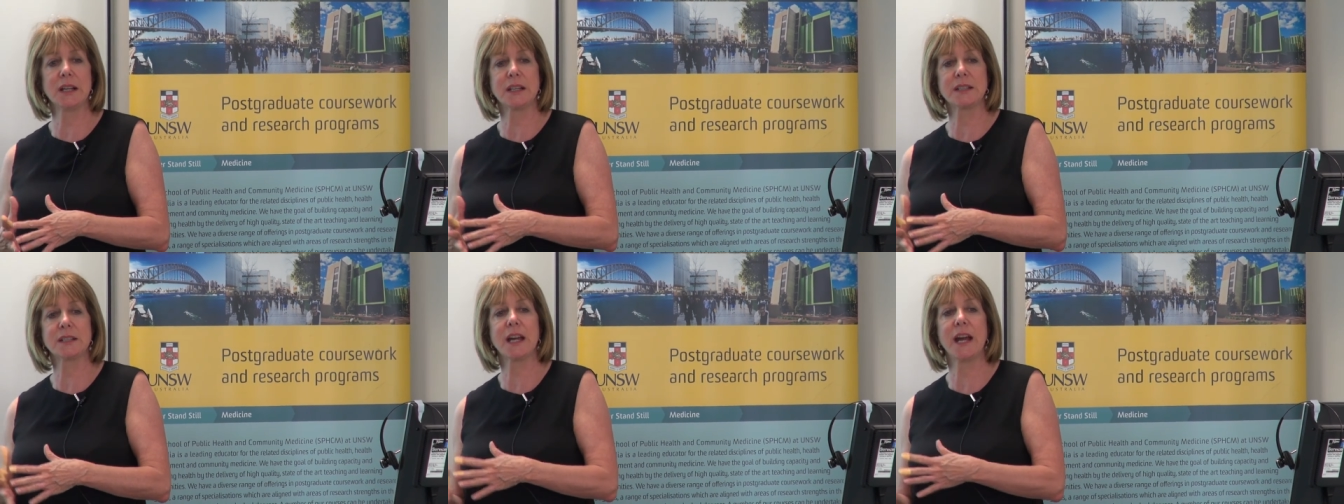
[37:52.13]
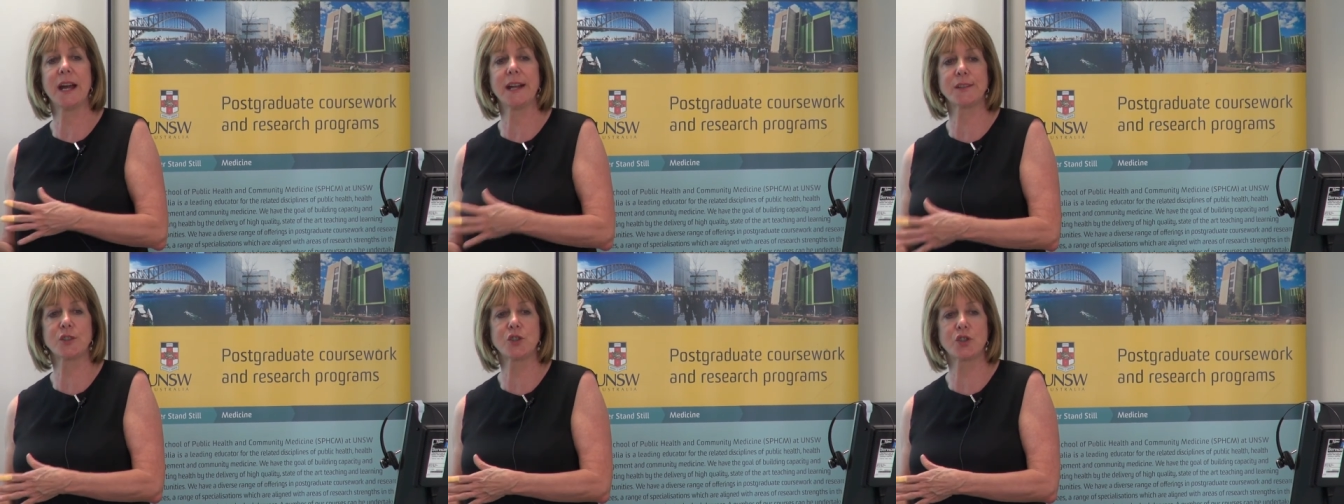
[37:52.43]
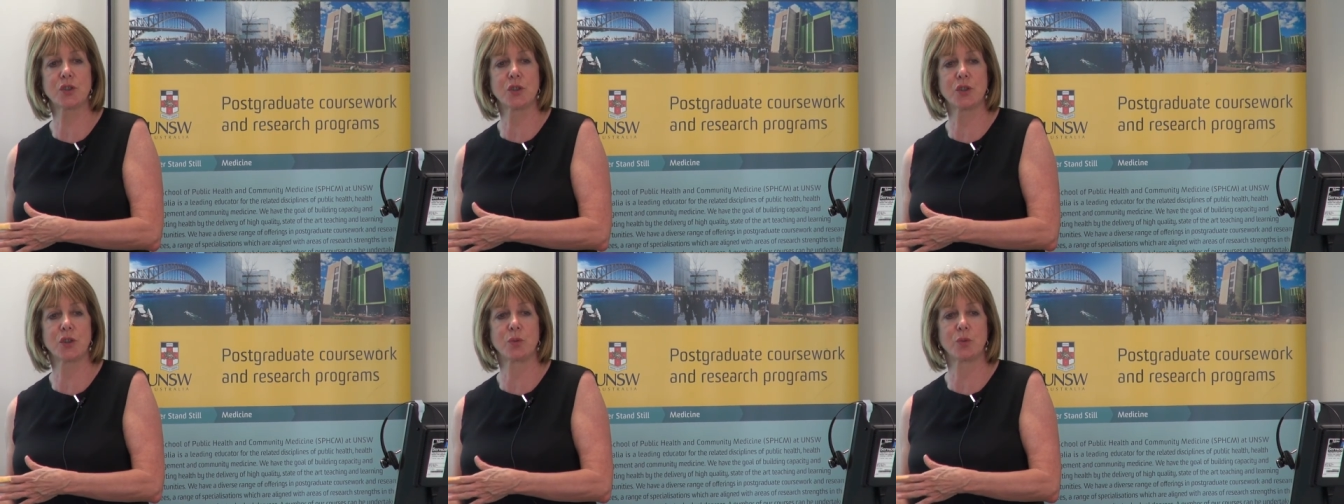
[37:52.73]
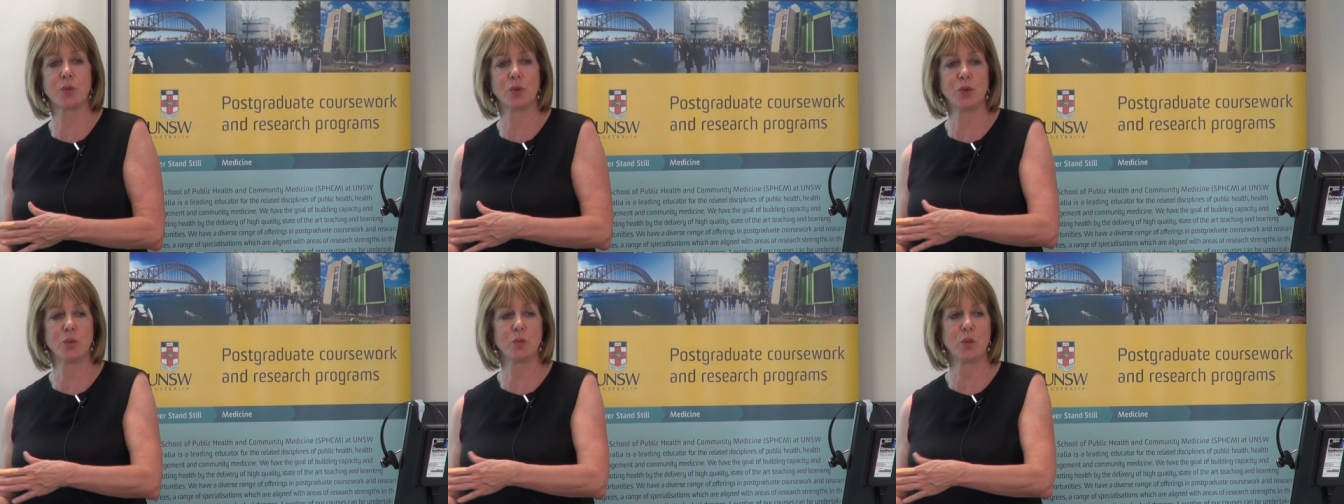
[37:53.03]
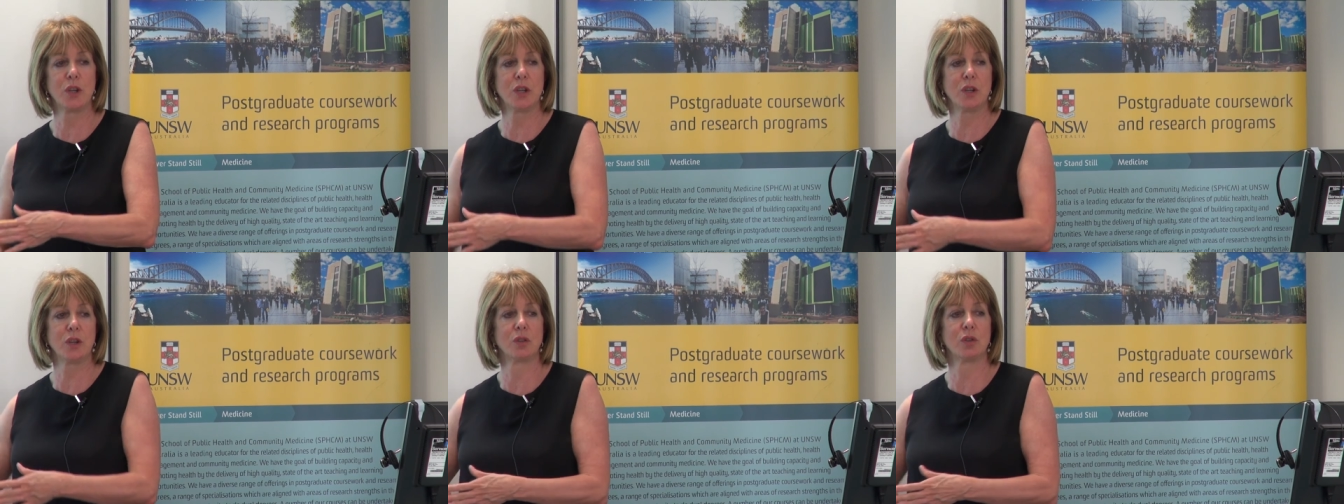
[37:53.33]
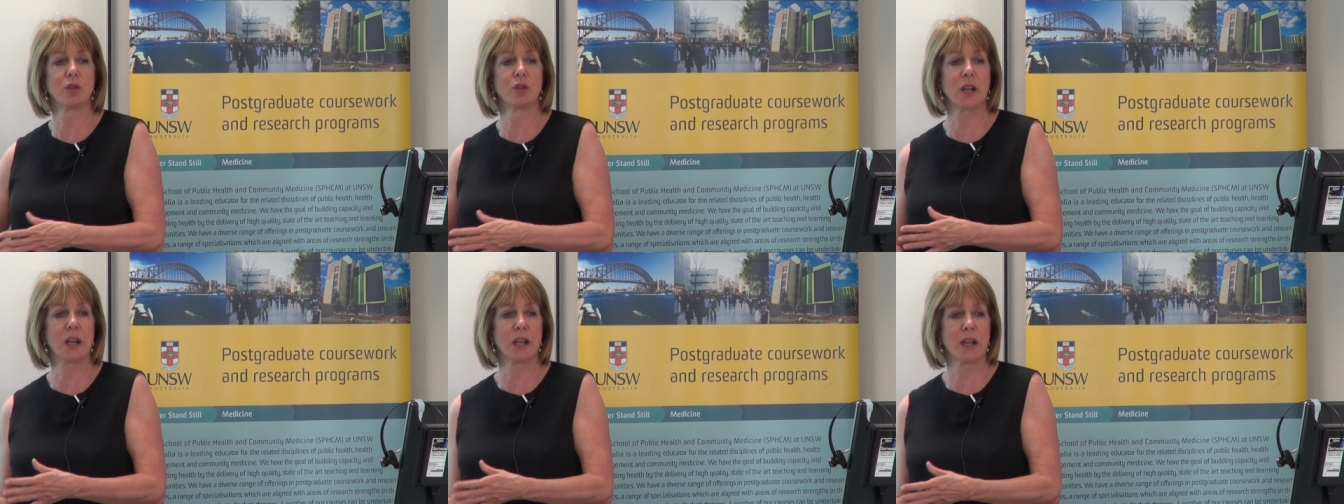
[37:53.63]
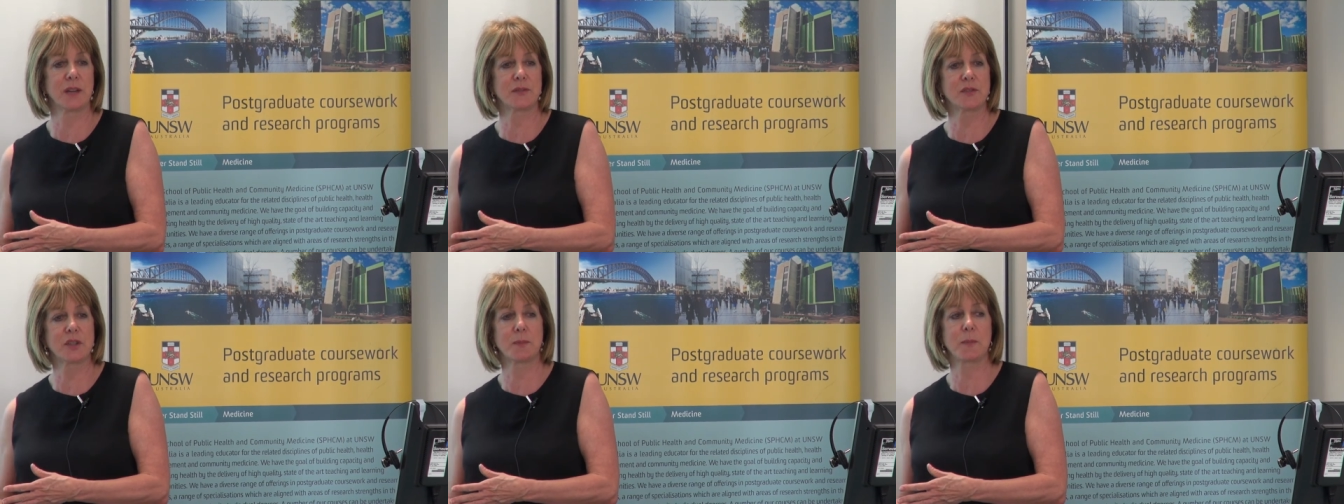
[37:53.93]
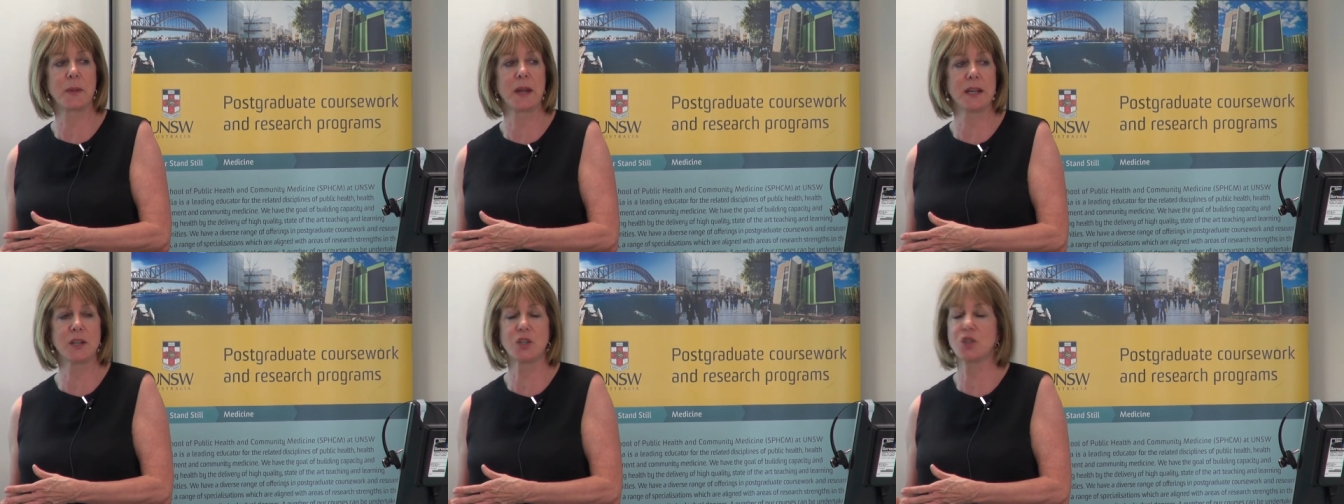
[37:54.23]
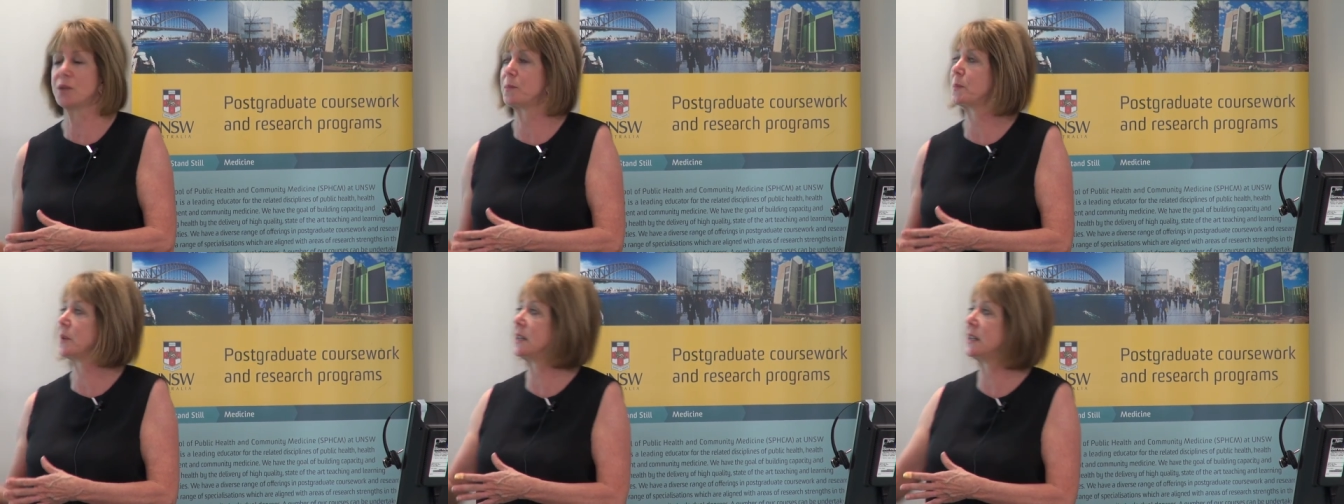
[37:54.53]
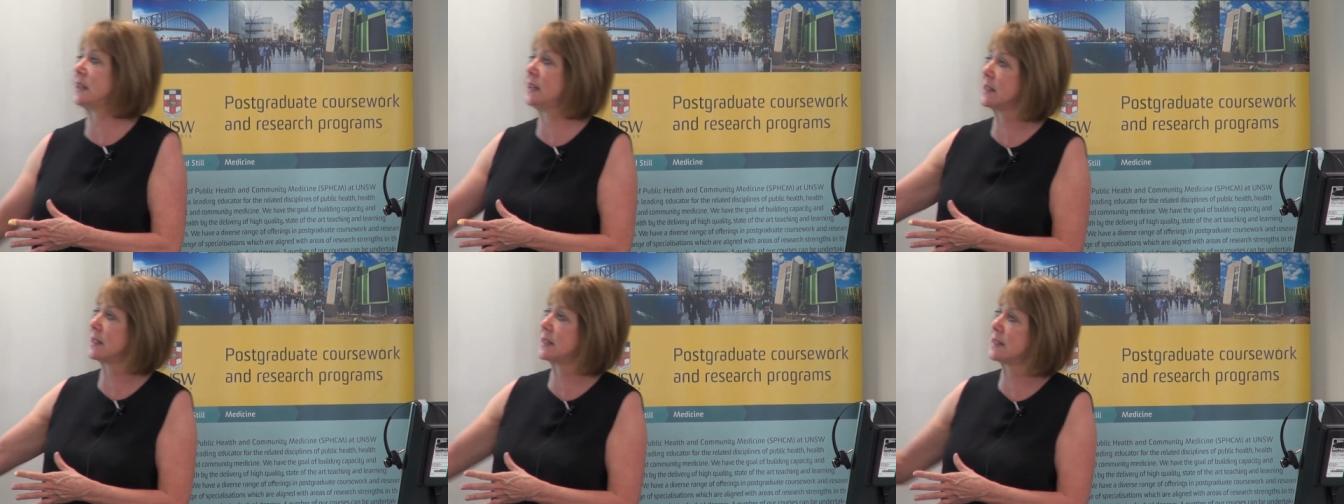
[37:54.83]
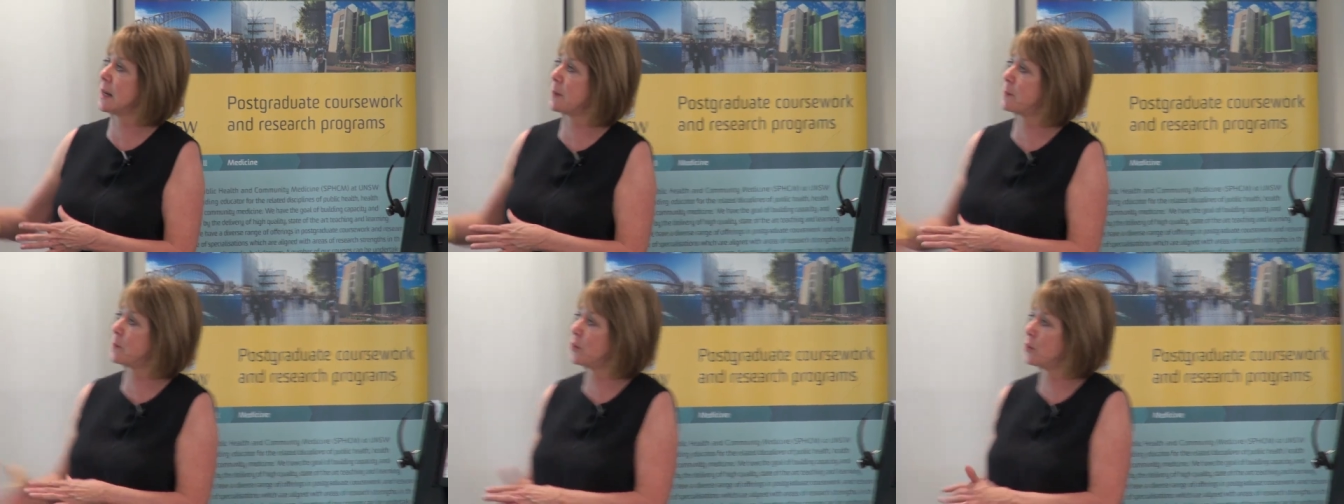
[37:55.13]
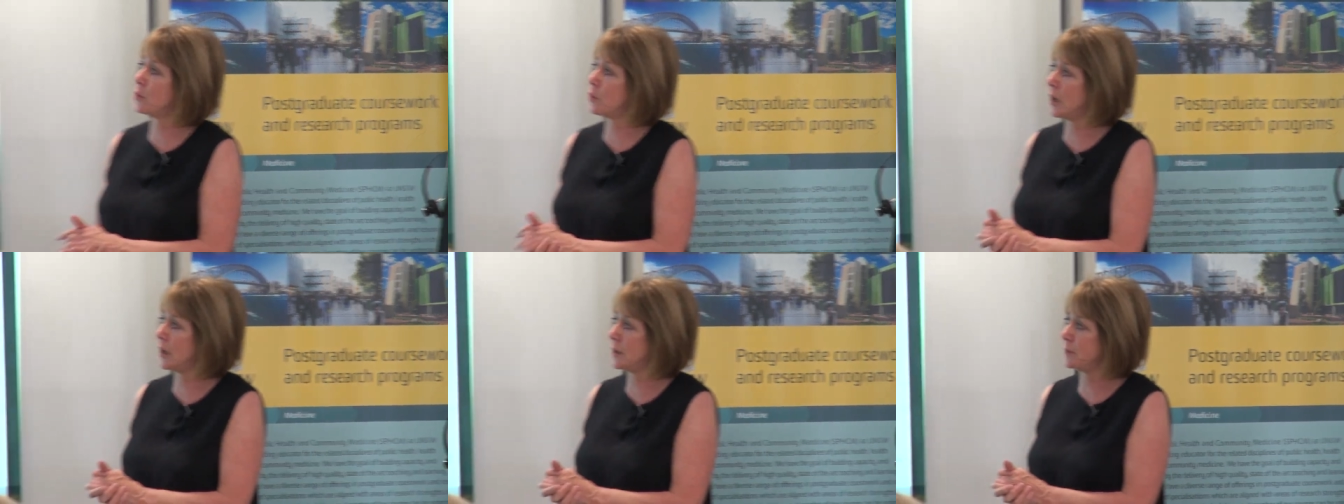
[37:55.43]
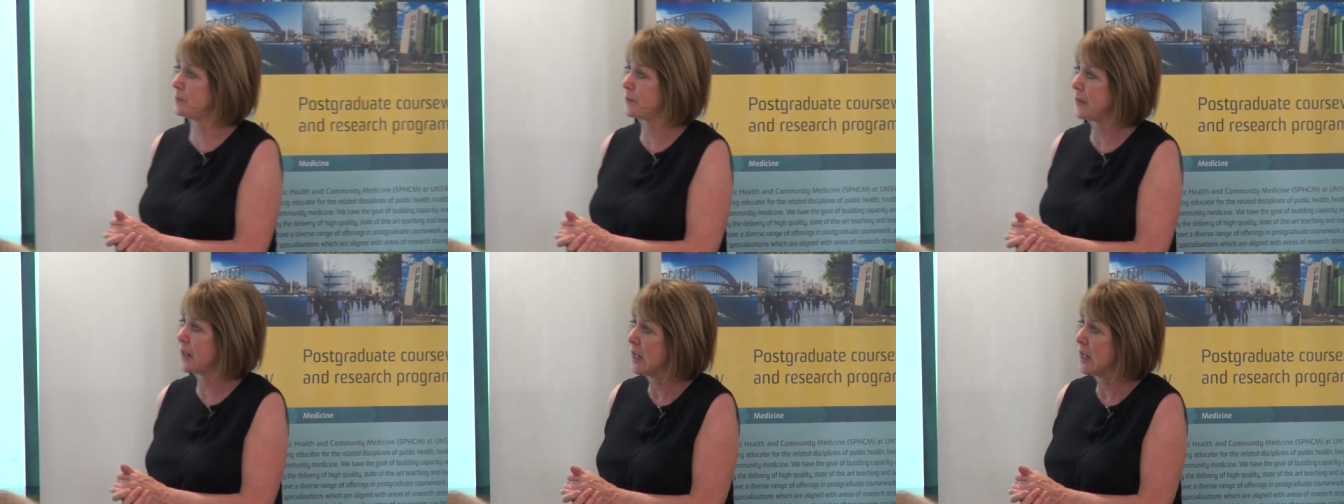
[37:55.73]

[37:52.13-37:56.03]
attached to the room where you're looking after the patient, but it is a separate one.